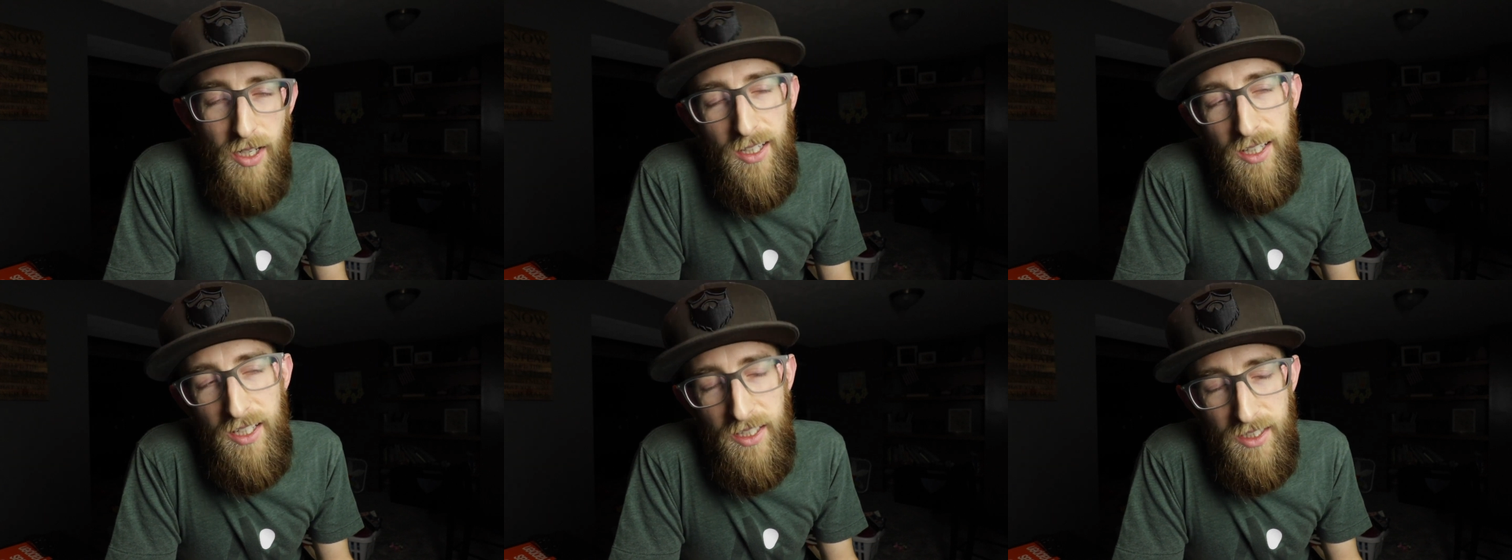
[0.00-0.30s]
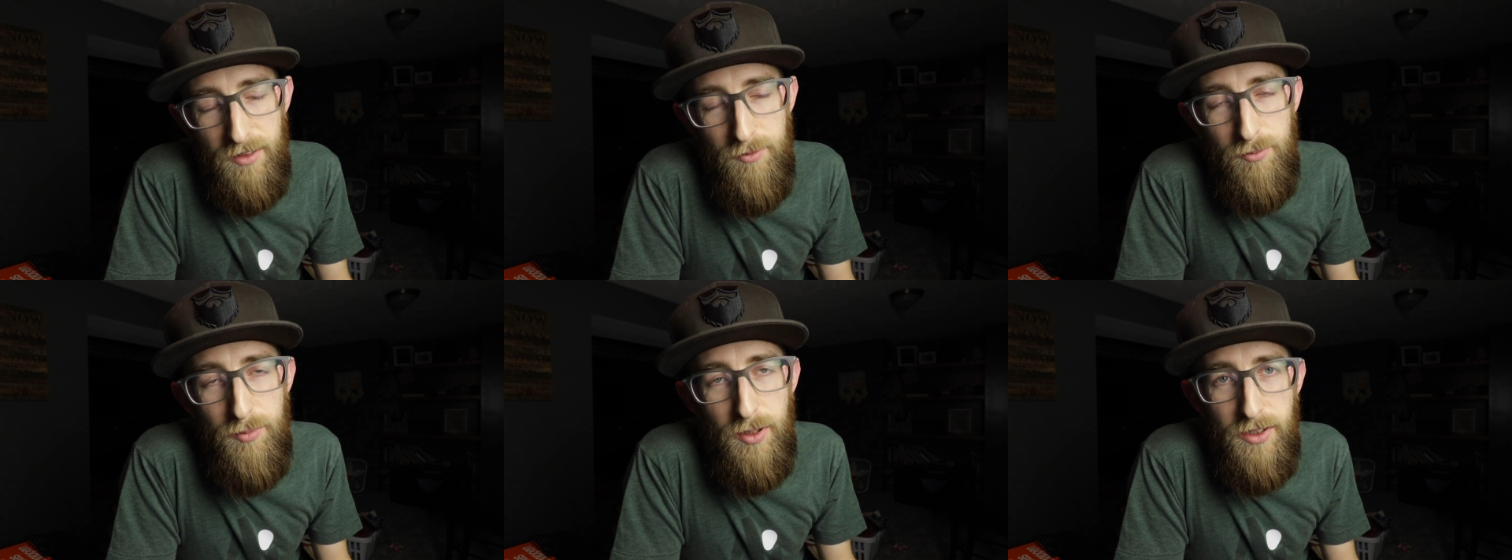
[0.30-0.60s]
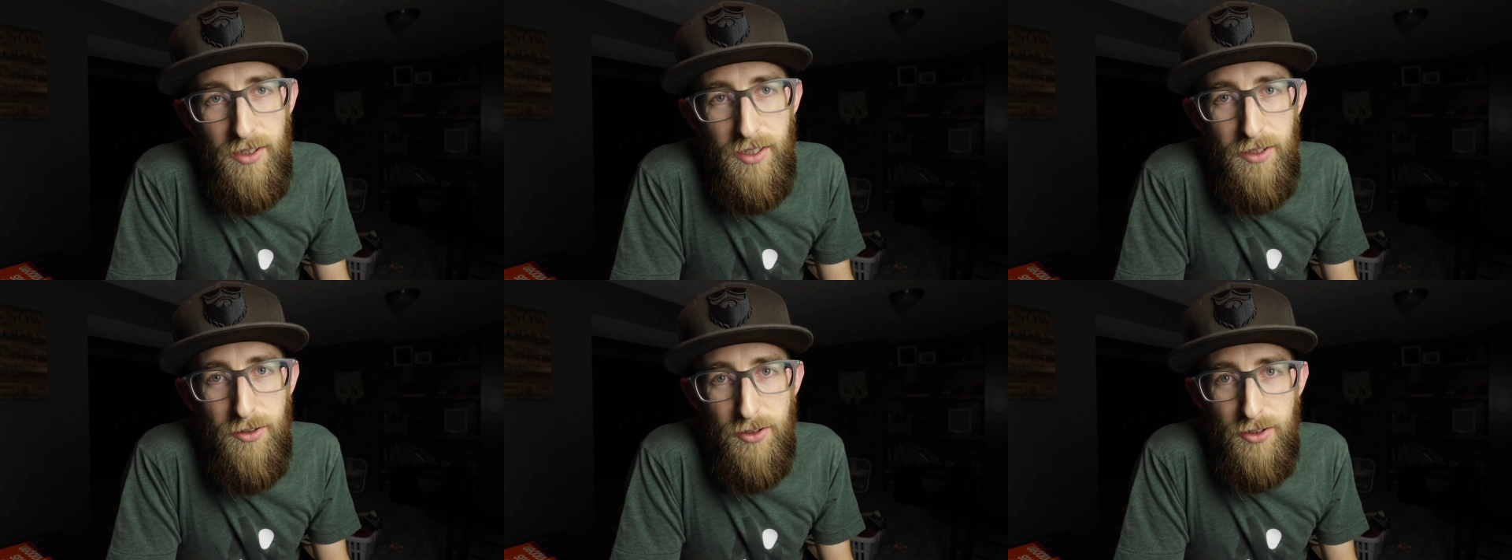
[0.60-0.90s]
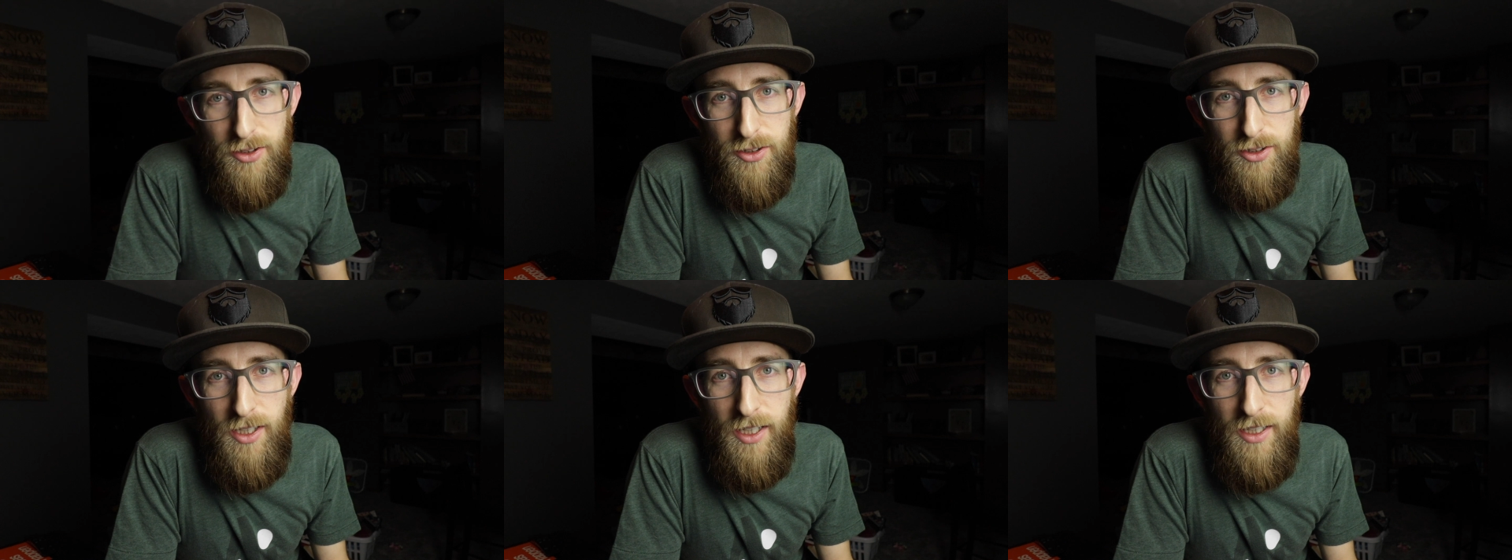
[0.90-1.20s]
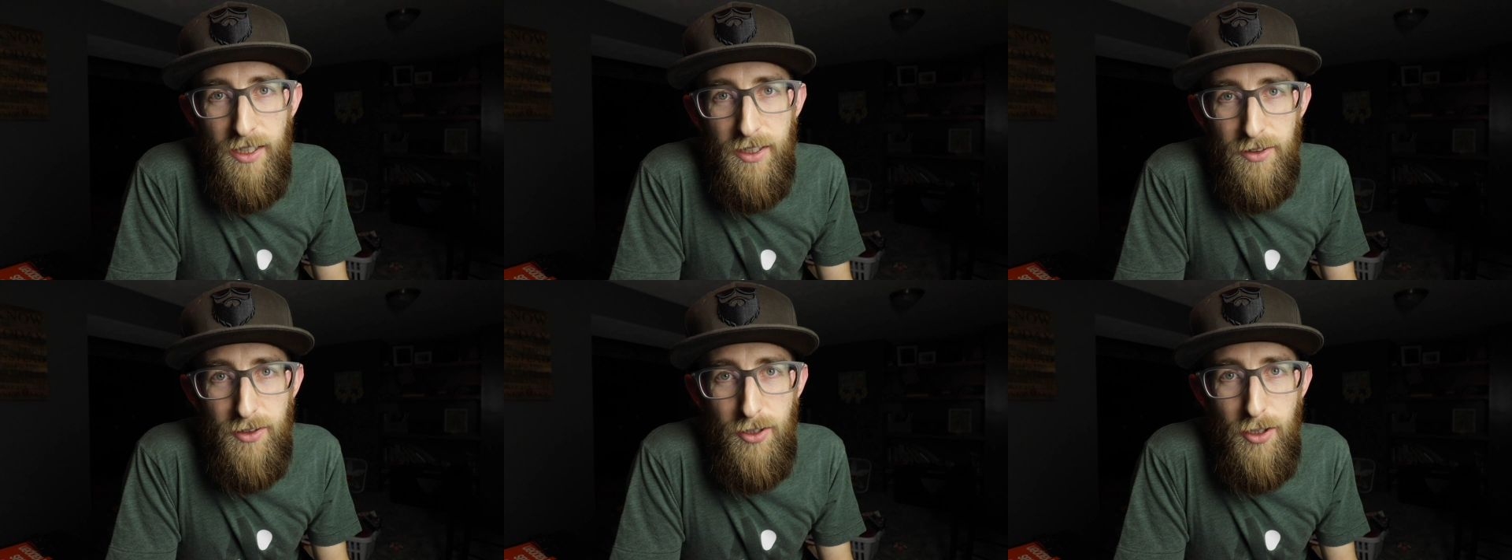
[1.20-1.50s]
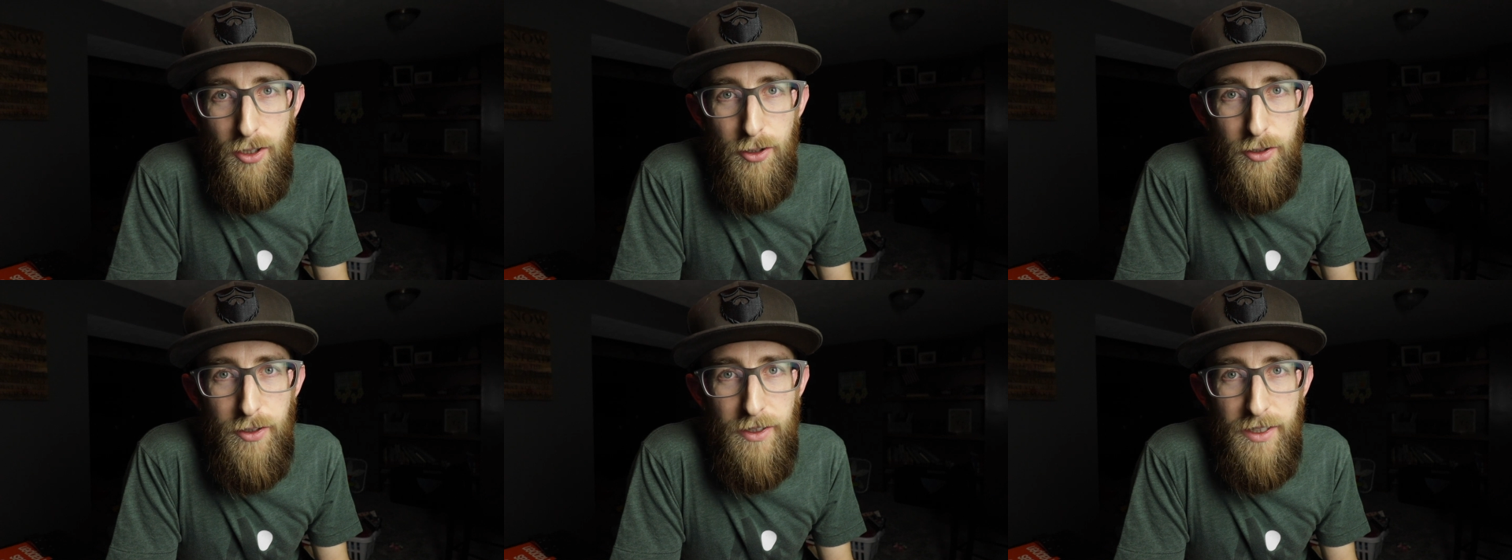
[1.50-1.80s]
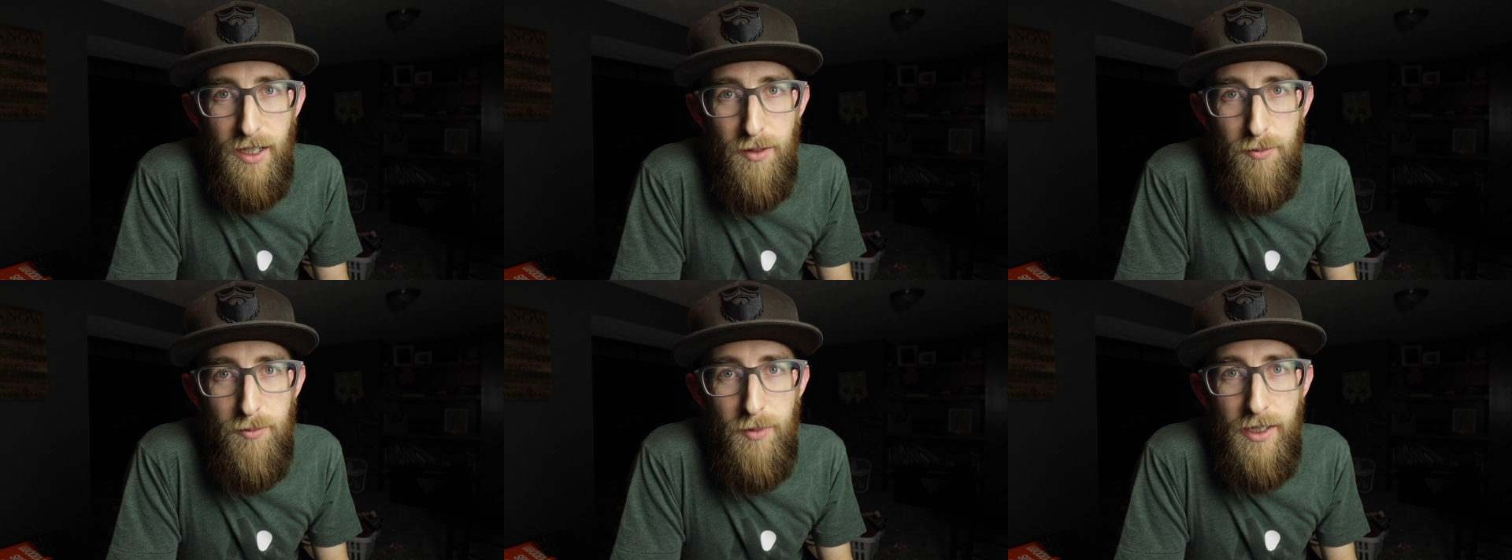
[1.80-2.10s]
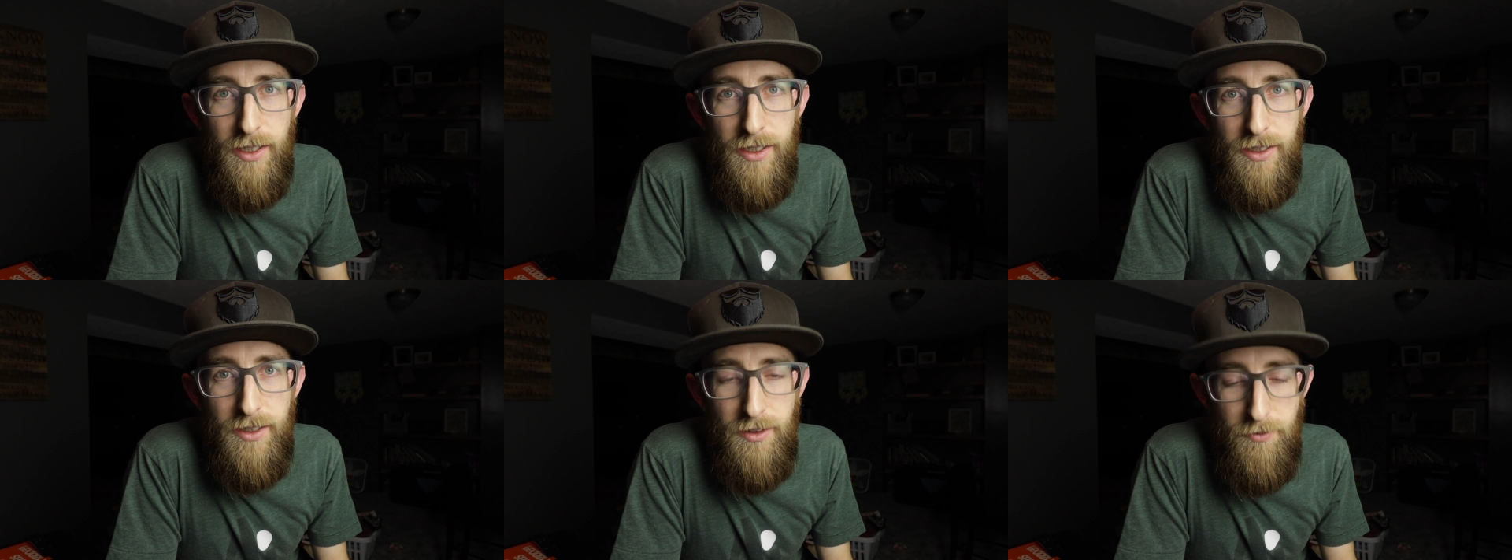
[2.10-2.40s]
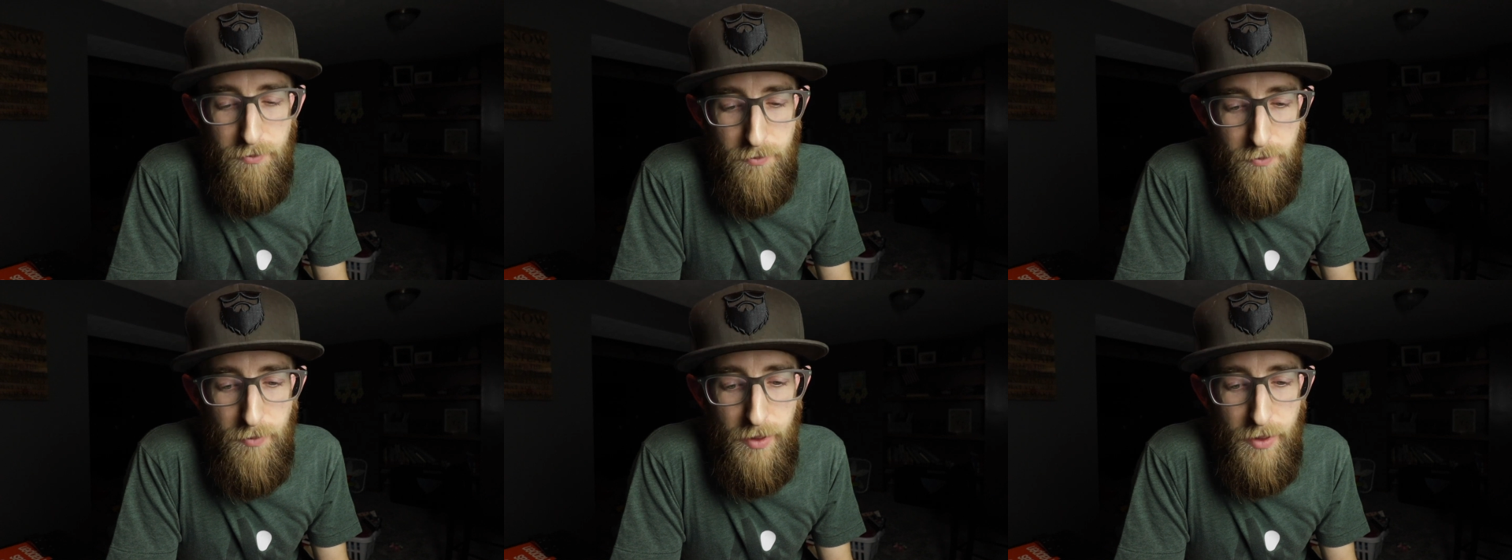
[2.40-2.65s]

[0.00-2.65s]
I like them, but they're kind of cluttering up my